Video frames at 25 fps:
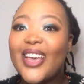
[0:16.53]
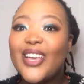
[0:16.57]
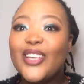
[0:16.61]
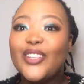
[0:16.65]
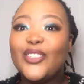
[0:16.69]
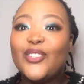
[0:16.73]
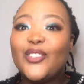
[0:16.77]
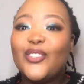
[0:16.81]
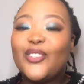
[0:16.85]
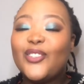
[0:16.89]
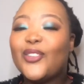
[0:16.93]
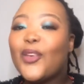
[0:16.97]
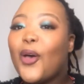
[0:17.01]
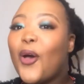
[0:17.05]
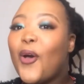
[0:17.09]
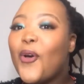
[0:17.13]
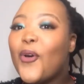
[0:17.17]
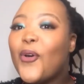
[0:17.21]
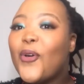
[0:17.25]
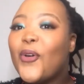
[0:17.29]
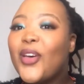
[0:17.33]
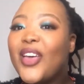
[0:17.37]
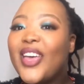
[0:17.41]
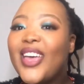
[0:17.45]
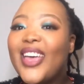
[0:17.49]

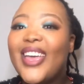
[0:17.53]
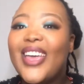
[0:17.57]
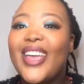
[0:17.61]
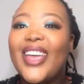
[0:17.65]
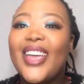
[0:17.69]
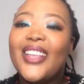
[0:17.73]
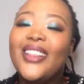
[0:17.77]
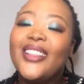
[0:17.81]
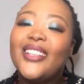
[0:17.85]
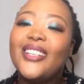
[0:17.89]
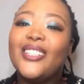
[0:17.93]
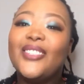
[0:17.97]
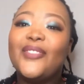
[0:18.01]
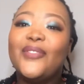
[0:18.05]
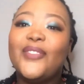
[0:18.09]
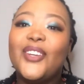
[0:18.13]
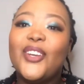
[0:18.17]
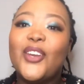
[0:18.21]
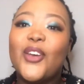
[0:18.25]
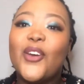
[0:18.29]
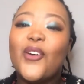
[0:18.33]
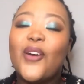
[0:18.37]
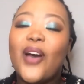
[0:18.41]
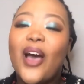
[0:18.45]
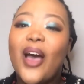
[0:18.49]
So in this
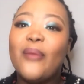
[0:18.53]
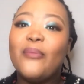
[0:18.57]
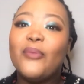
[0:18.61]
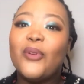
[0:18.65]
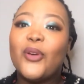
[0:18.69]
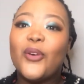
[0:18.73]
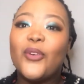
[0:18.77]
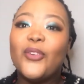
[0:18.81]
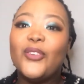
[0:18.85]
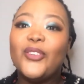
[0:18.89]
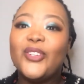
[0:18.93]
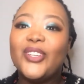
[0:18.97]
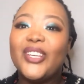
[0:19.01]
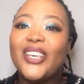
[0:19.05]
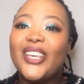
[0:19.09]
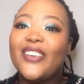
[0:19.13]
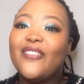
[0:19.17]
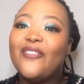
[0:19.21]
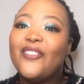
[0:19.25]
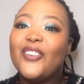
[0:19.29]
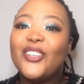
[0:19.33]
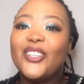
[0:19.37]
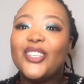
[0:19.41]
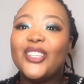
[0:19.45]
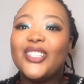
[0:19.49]
video, I'm going to
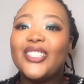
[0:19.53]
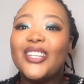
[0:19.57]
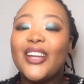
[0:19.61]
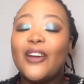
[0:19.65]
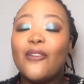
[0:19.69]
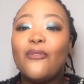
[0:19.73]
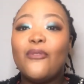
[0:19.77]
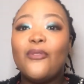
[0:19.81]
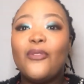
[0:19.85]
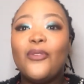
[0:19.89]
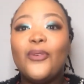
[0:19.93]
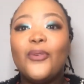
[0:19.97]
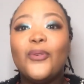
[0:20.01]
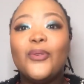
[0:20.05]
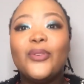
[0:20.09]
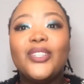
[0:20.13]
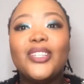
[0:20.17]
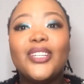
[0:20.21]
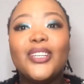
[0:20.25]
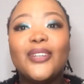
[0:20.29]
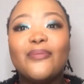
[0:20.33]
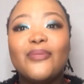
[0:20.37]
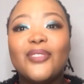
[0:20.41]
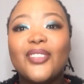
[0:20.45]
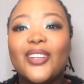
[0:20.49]
give you just a few
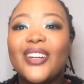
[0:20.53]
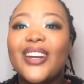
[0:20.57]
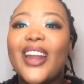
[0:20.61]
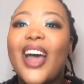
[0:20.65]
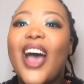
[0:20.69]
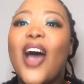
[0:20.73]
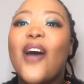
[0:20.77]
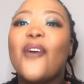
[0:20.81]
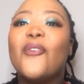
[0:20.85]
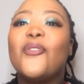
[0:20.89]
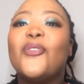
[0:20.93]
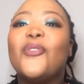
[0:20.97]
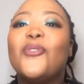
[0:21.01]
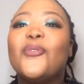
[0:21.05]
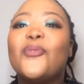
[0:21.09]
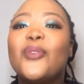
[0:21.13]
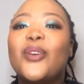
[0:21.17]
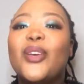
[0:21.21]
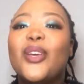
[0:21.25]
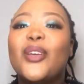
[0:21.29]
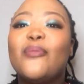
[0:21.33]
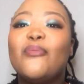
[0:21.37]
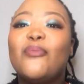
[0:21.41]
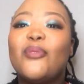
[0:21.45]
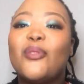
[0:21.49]
tips on how you
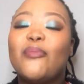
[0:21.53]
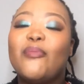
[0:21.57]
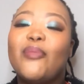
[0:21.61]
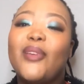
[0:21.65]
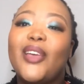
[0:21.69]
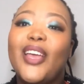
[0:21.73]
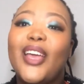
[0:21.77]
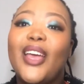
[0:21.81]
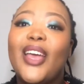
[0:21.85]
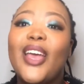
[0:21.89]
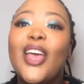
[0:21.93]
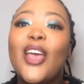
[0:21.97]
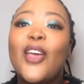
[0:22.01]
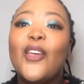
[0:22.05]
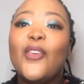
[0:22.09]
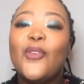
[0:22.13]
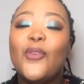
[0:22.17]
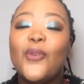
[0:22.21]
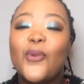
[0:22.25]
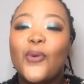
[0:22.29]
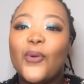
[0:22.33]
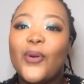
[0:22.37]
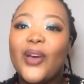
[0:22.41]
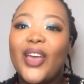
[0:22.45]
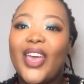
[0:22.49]
can prepare
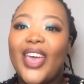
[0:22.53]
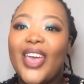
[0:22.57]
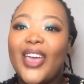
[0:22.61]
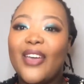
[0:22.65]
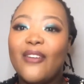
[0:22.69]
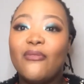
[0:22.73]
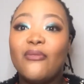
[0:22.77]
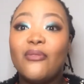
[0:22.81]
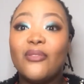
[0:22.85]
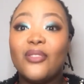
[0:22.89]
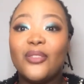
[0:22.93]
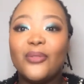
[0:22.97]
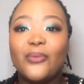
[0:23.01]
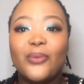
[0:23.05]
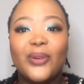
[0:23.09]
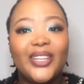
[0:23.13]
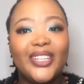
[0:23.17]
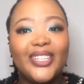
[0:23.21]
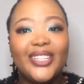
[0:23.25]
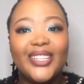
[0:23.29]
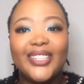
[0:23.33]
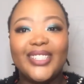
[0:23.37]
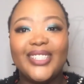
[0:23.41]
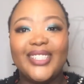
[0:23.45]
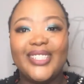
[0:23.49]
your hair for the
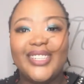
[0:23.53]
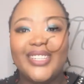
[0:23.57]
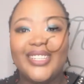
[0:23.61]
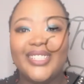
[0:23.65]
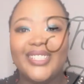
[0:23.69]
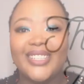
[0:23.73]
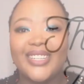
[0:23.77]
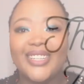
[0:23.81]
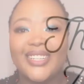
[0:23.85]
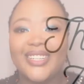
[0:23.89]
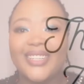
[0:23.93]
winter season.